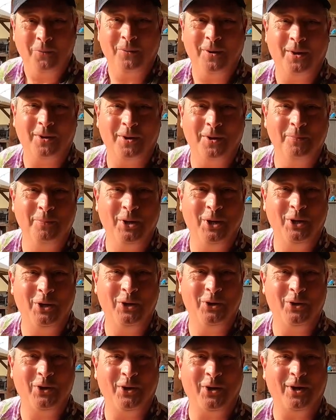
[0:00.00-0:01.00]
Welcome to
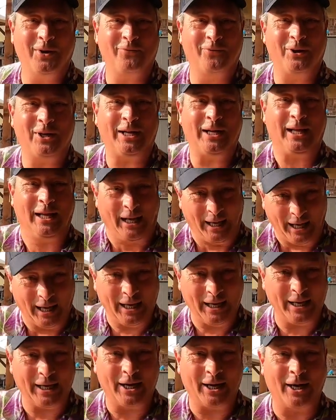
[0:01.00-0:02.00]
Dude RV.
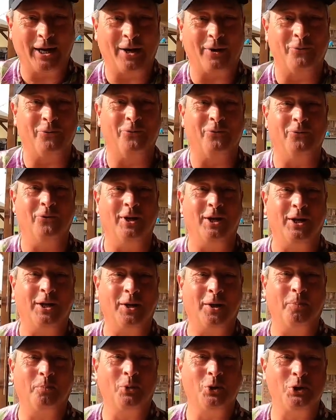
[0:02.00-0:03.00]
Hey, I
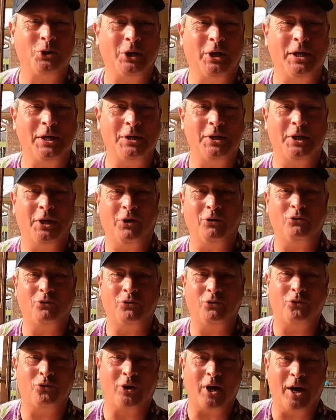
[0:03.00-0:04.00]
really appreciate you
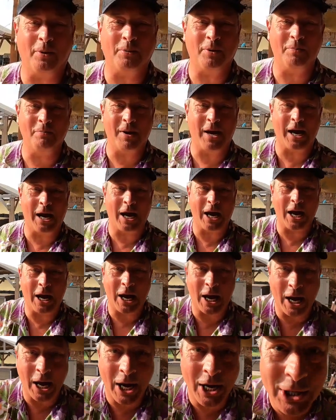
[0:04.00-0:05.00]
stopping
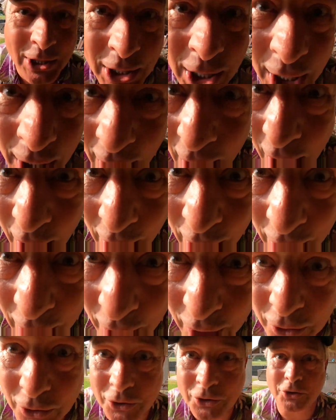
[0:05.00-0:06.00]
by and you got
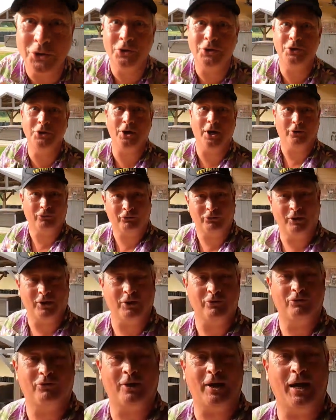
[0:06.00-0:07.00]
here just
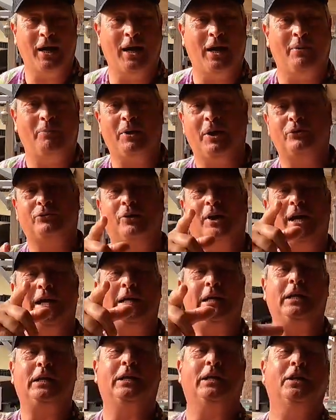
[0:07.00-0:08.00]
in time. That's right,
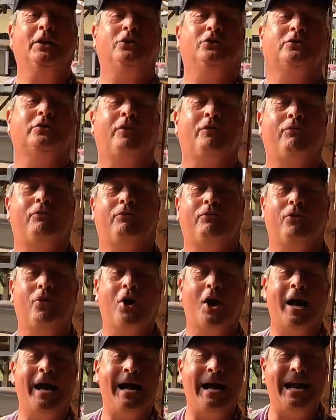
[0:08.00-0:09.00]
it is
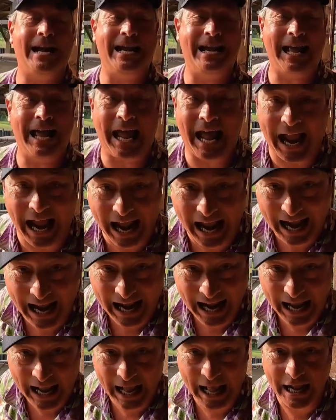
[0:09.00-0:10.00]

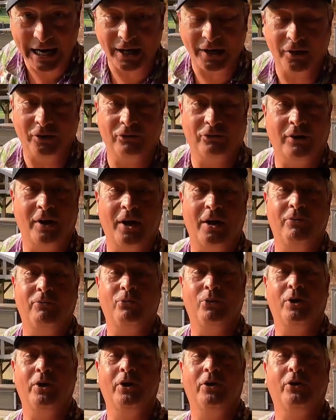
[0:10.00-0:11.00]
Friday and it is time
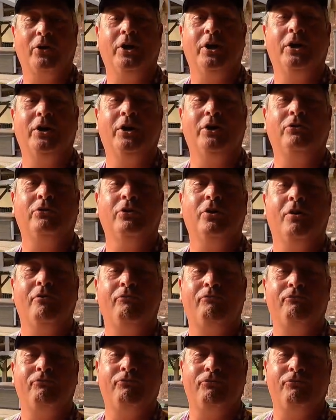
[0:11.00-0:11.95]
for another edition of